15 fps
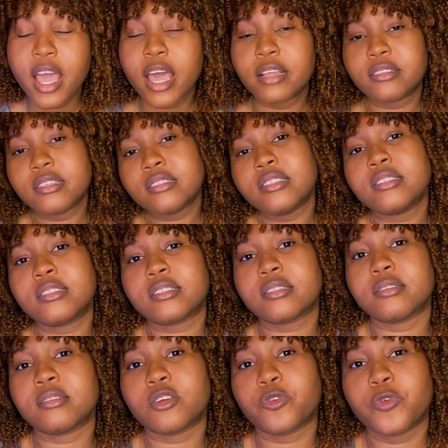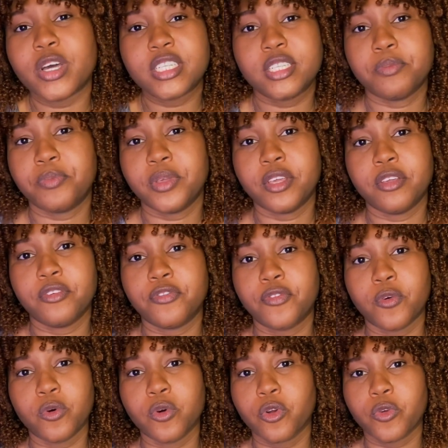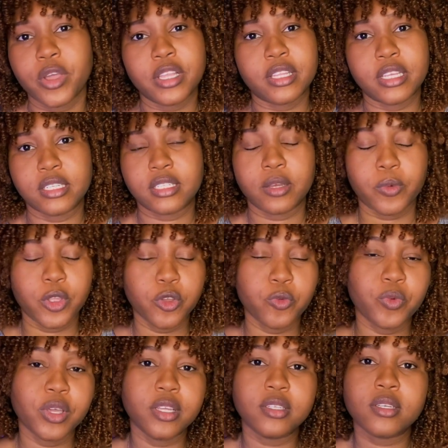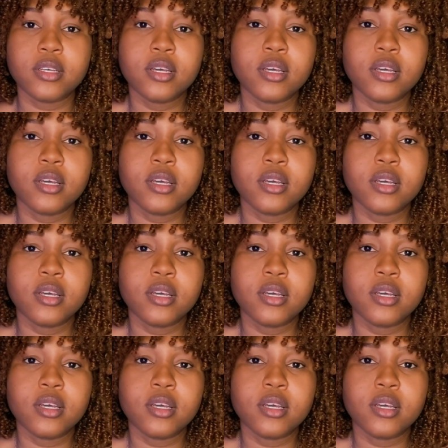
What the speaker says: And this is the recipe for greatness. Like when you read